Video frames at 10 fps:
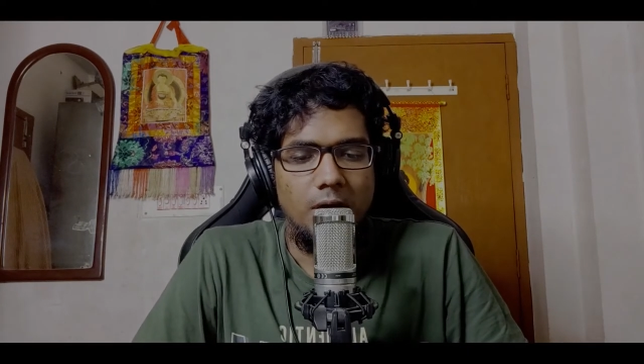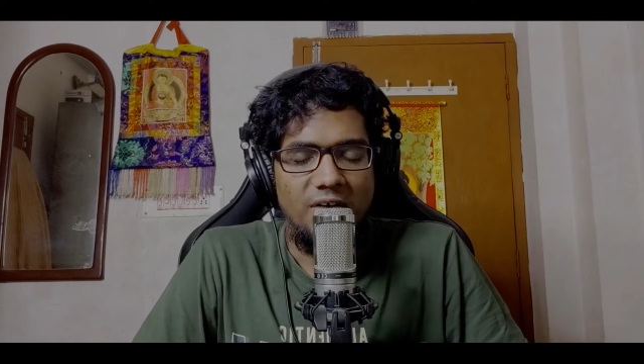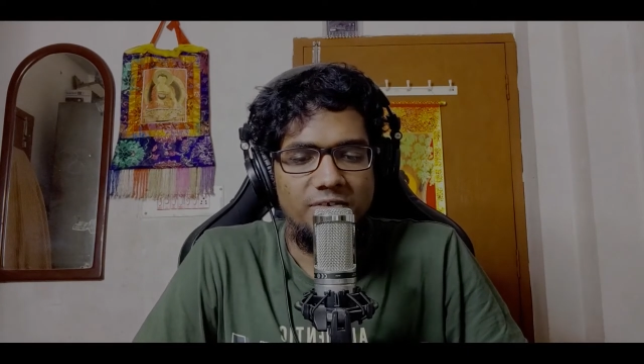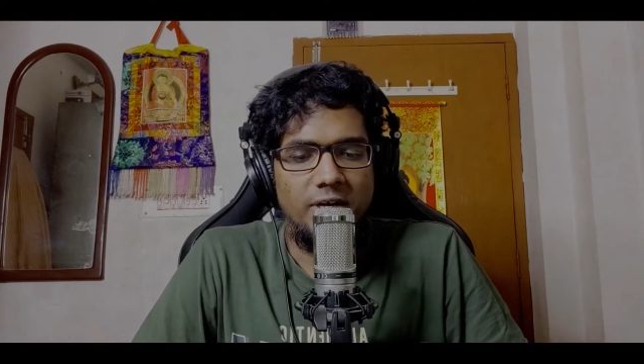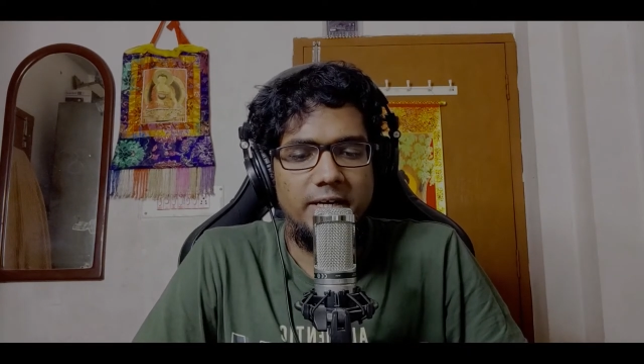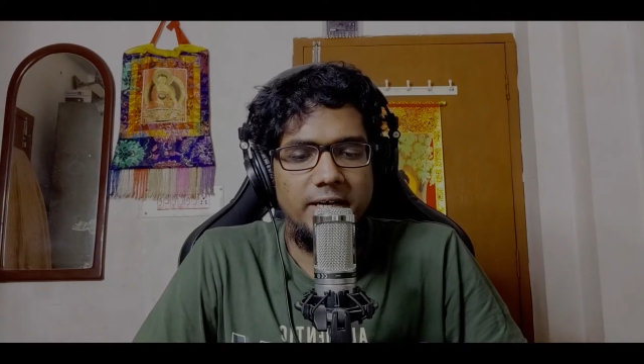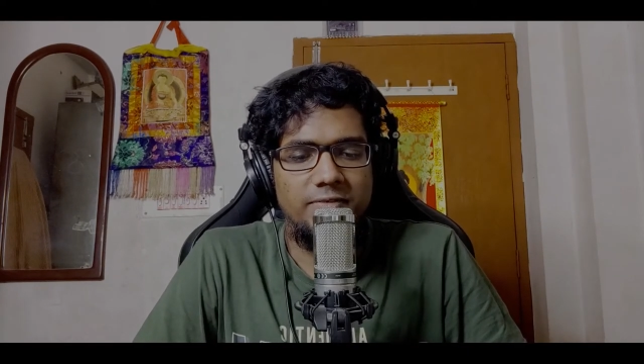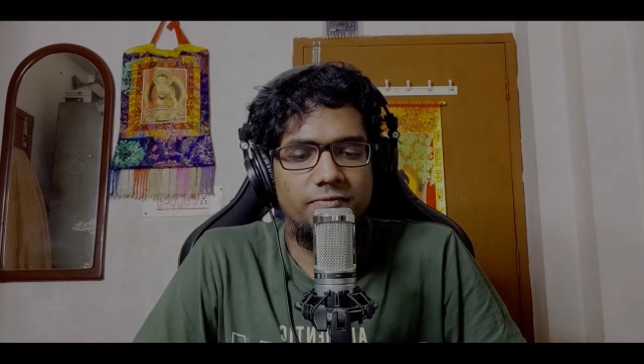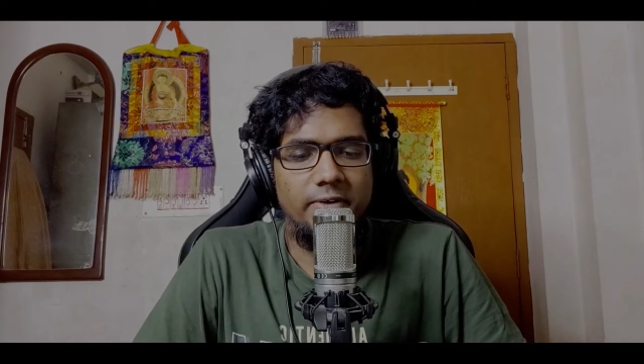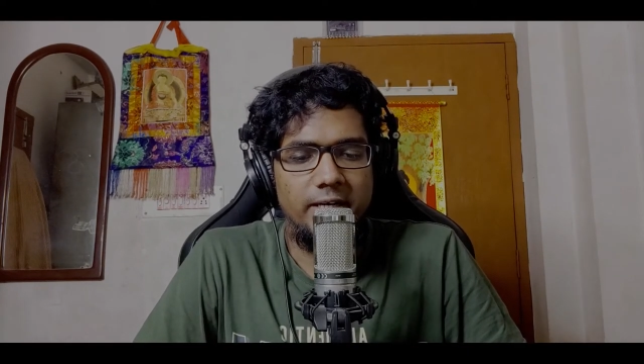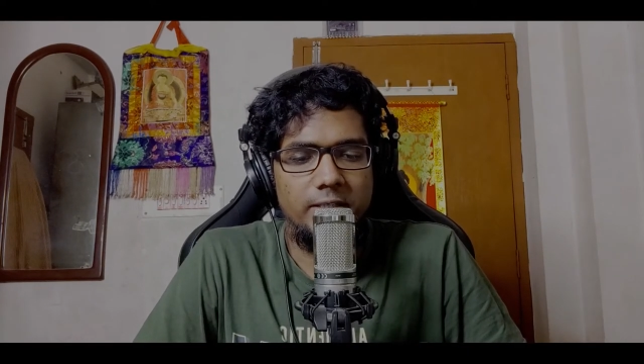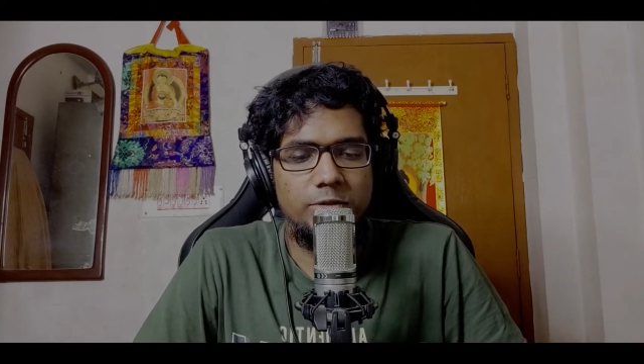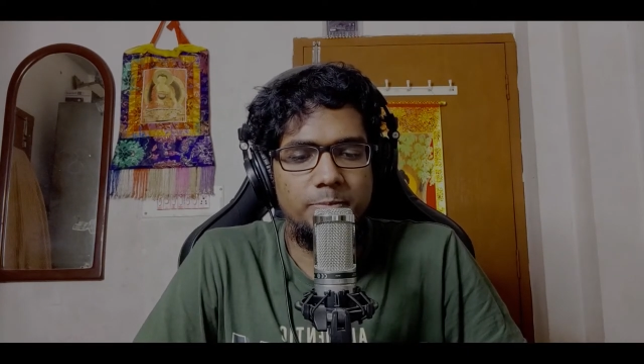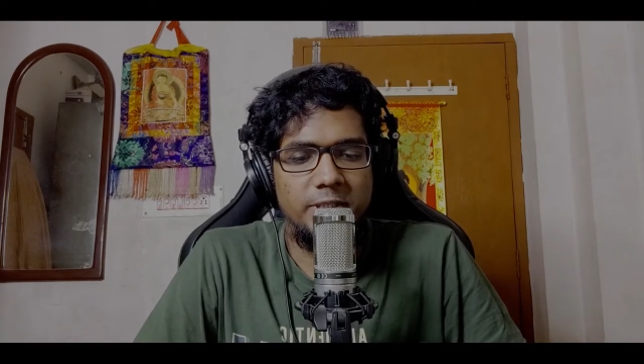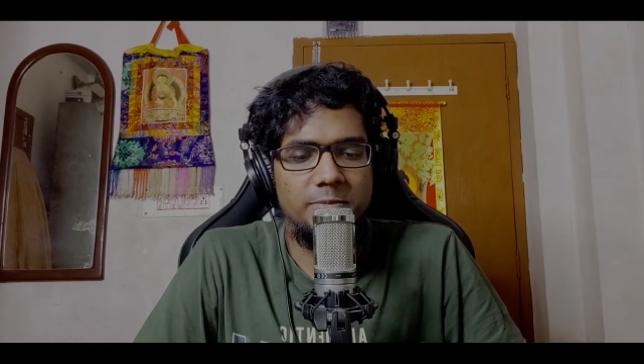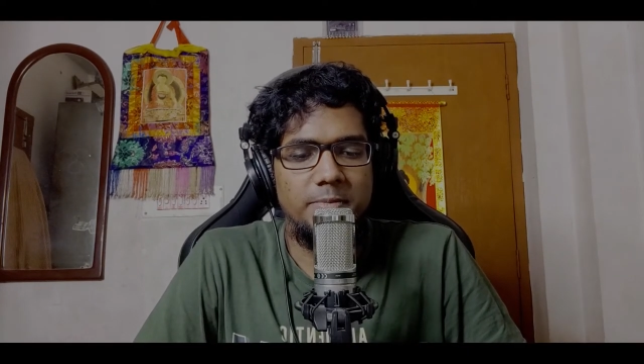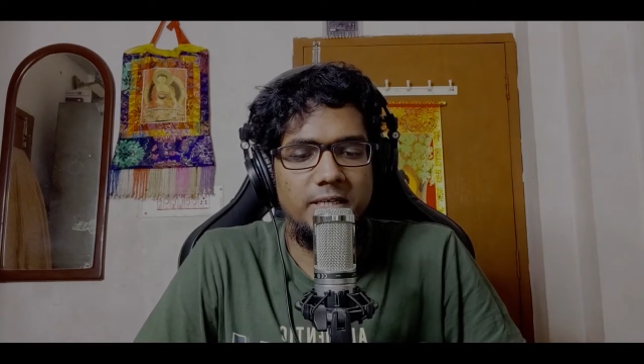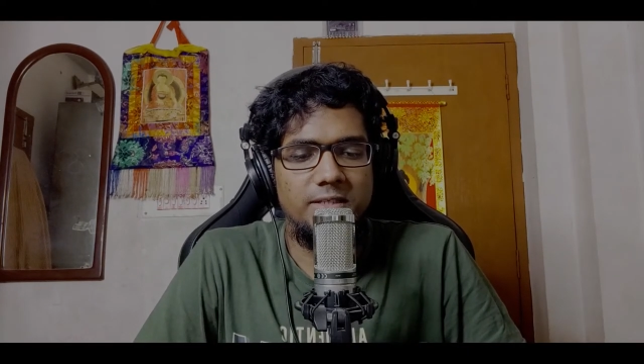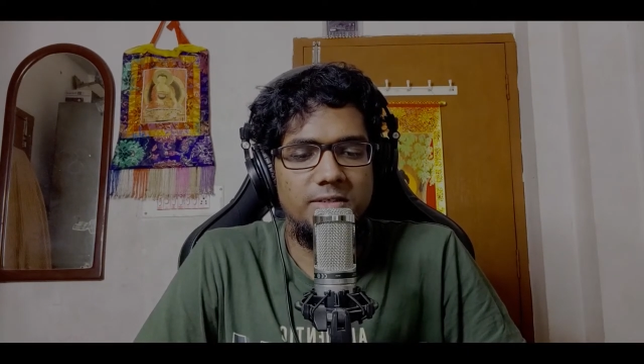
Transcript: After I had failed to pit my